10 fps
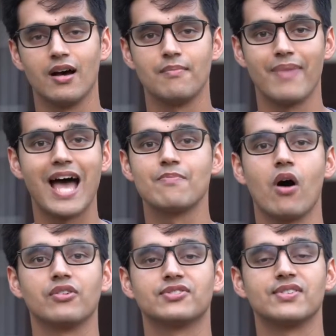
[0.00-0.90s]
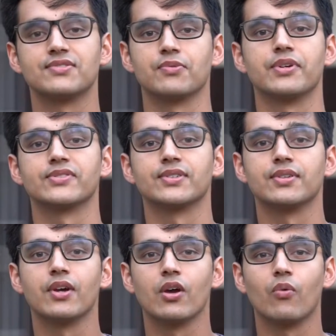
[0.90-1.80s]
Bad policy is the
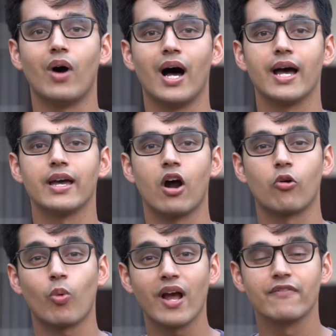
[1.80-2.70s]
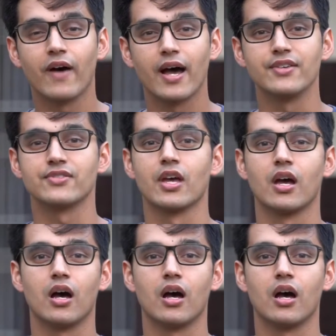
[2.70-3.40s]
reason why our Wi-Fi's